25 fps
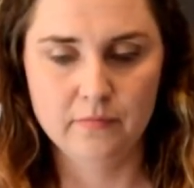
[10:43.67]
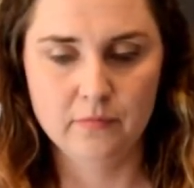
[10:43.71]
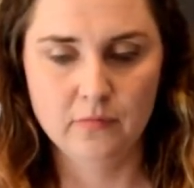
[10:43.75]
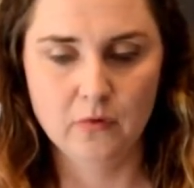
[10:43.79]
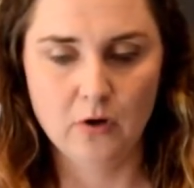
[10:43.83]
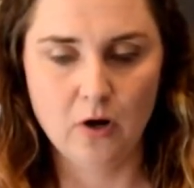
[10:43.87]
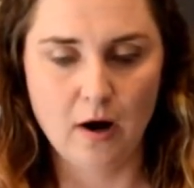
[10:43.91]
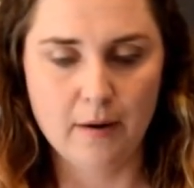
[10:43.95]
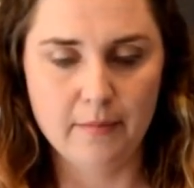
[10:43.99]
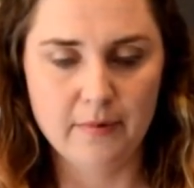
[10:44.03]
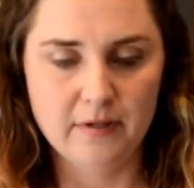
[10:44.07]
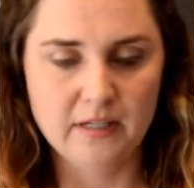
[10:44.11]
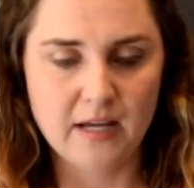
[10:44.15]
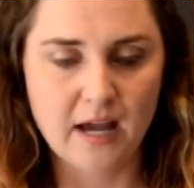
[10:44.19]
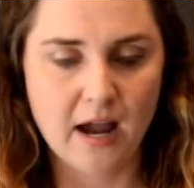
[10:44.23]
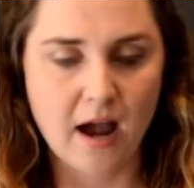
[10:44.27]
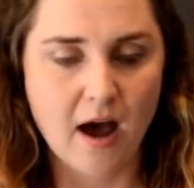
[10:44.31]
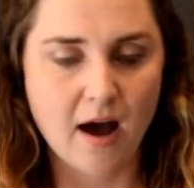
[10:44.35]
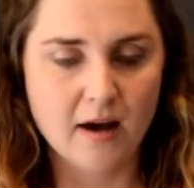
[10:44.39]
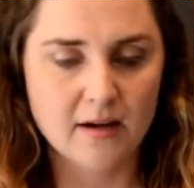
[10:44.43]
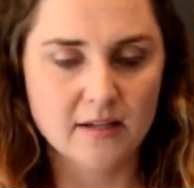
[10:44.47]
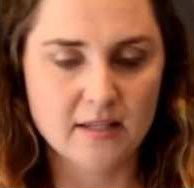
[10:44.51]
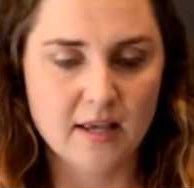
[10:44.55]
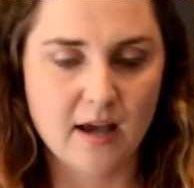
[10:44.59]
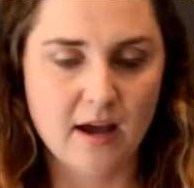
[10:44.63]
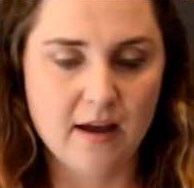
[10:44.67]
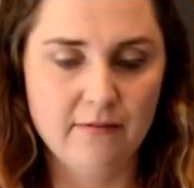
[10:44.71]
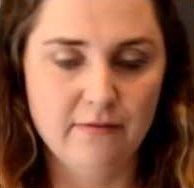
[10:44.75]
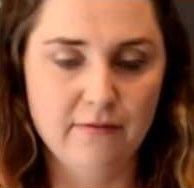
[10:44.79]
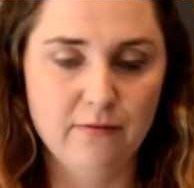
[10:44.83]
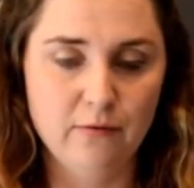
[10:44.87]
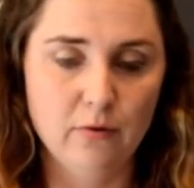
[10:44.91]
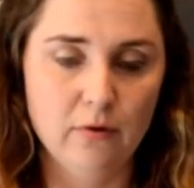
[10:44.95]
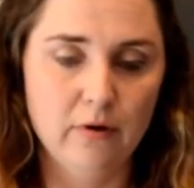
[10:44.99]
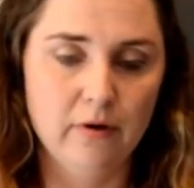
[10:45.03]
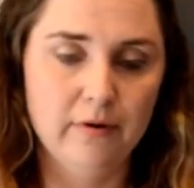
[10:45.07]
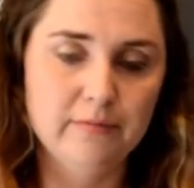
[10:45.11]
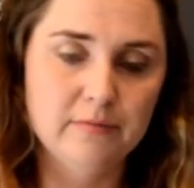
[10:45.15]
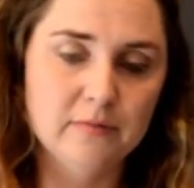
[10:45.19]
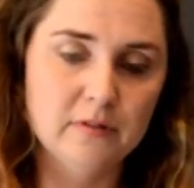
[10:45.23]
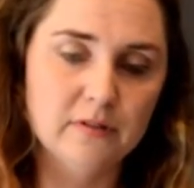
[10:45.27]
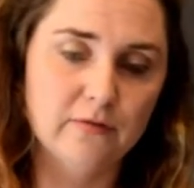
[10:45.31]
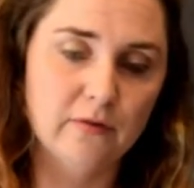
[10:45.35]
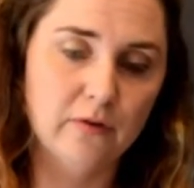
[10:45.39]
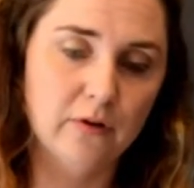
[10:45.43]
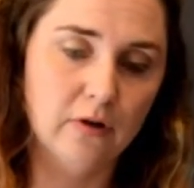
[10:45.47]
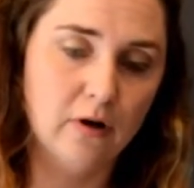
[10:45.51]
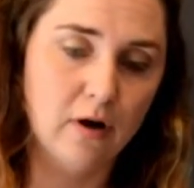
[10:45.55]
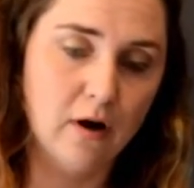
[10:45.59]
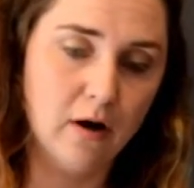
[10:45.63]
carbon dioxide forms for
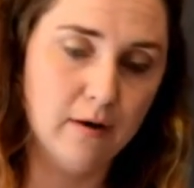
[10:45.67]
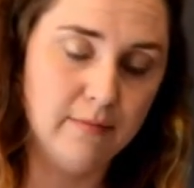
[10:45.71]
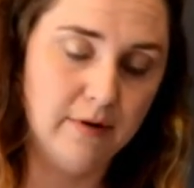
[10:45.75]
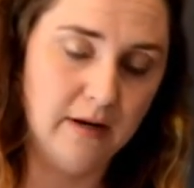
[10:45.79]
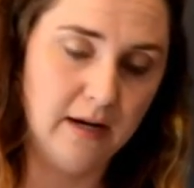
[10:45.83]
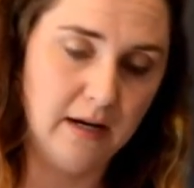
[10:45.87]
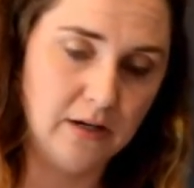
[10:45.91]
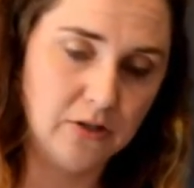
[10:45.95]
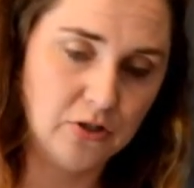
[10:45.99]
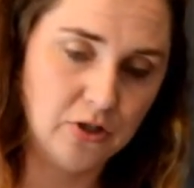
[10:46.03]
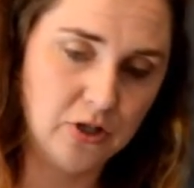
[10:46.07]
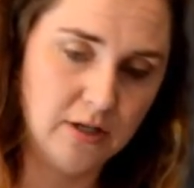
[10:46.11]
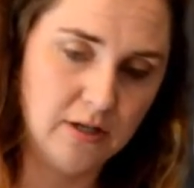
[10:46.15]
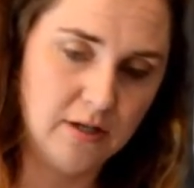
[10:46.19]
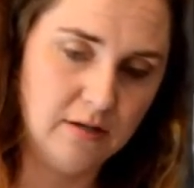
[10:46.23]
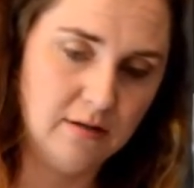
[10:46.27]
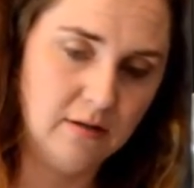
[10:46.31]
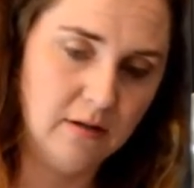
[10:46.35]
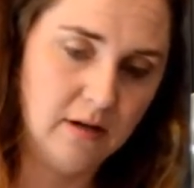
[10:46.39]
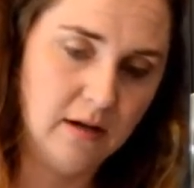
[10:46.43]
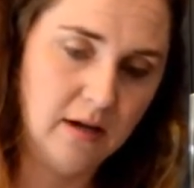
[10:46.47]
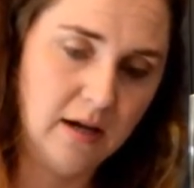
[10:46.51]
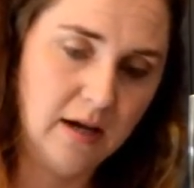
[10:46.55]
the carbonation,